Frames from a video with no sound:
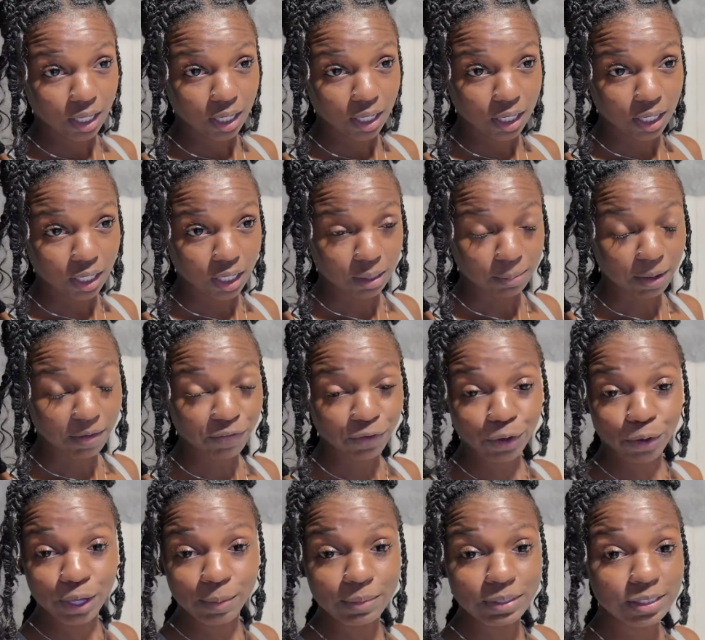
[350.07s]
I'm gonna
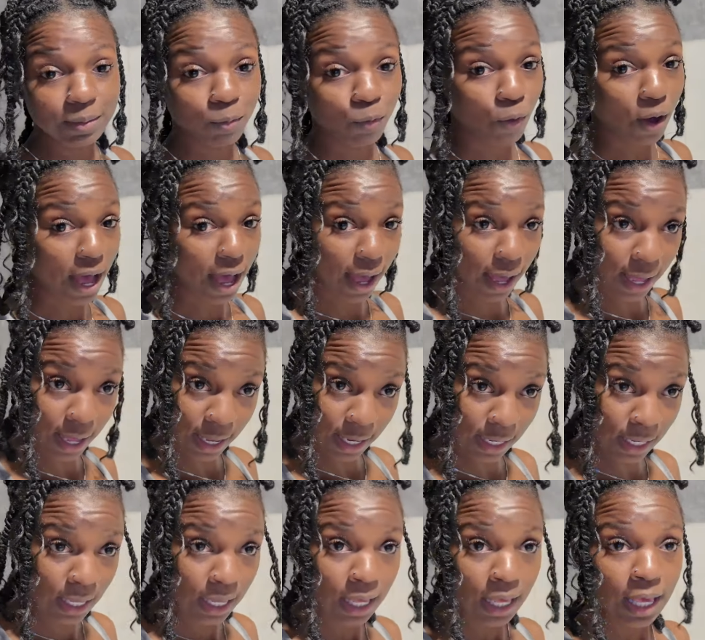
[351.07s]
go get me some wine,
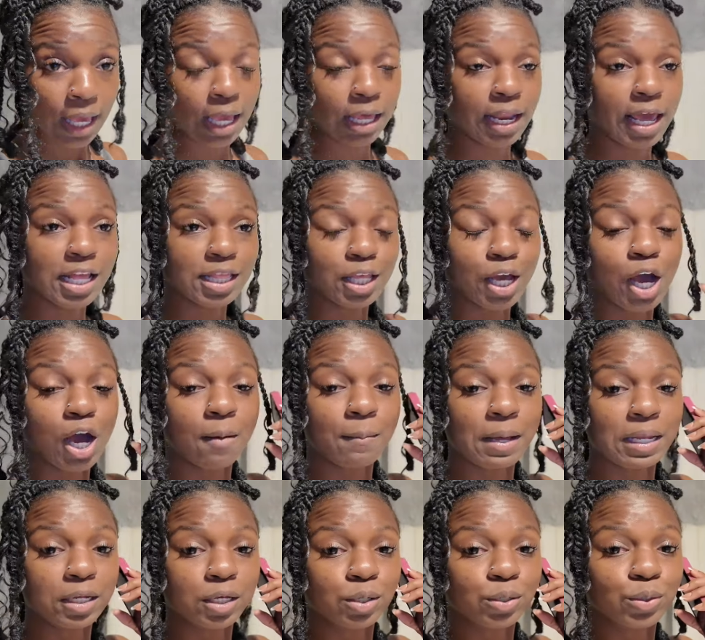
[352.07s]
and I had to call my
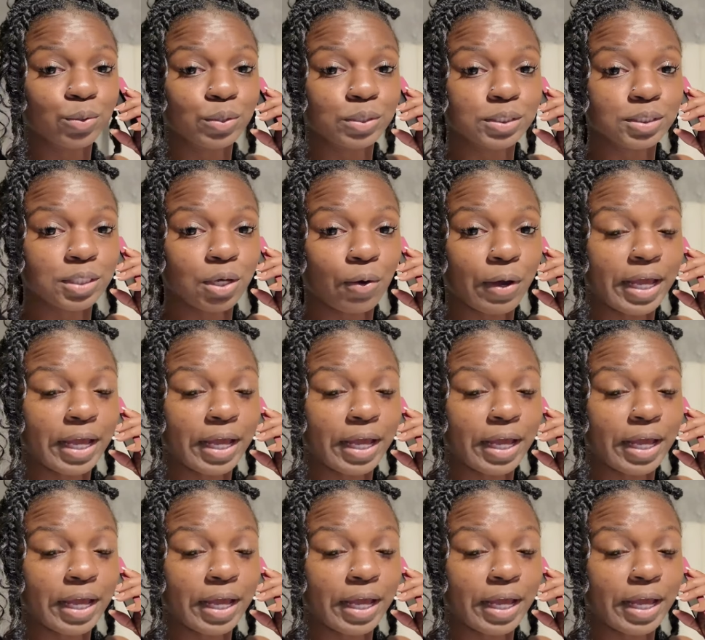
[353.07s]
little hookah store.